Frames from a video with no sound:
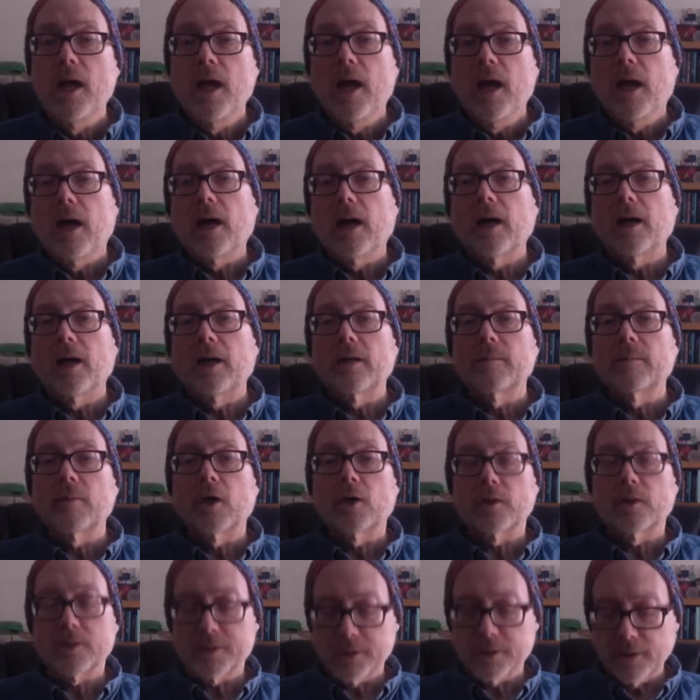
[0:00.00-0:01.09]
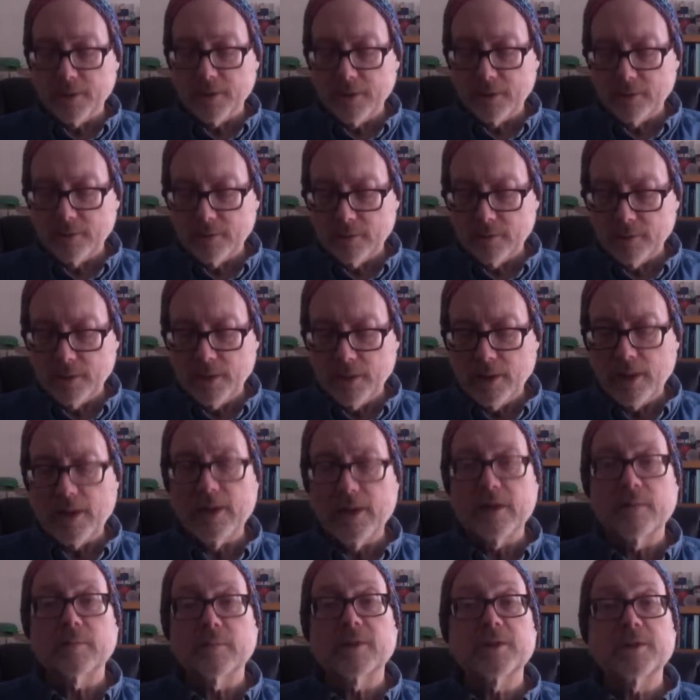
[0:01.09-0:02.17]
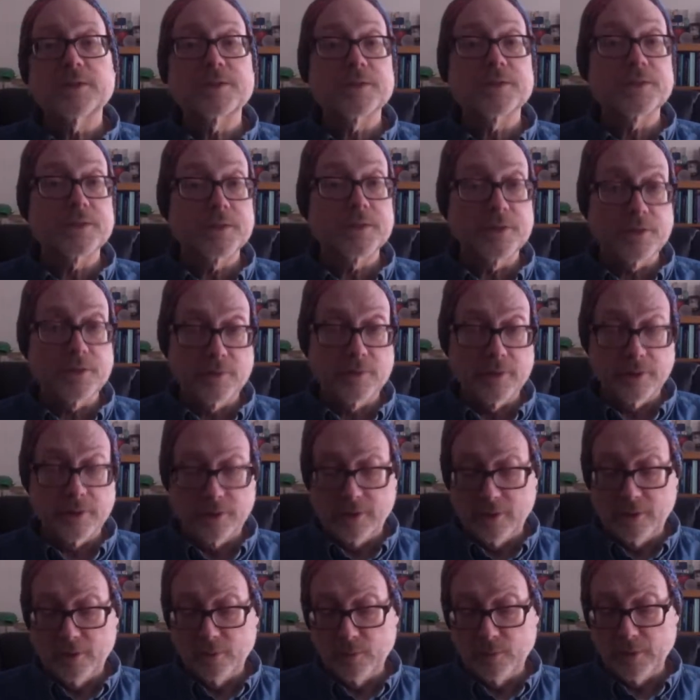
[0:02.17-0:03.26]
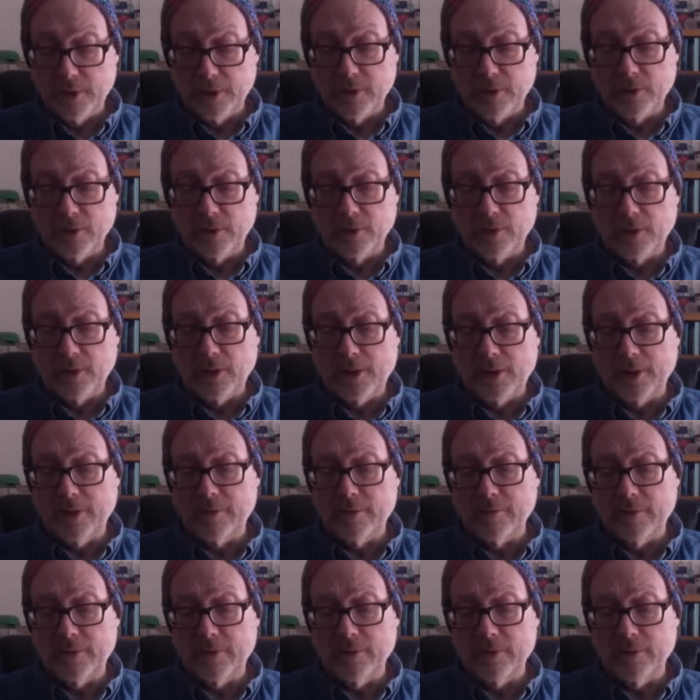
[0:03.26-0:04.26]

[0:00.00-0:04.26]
Ursula, I am considering a regular live.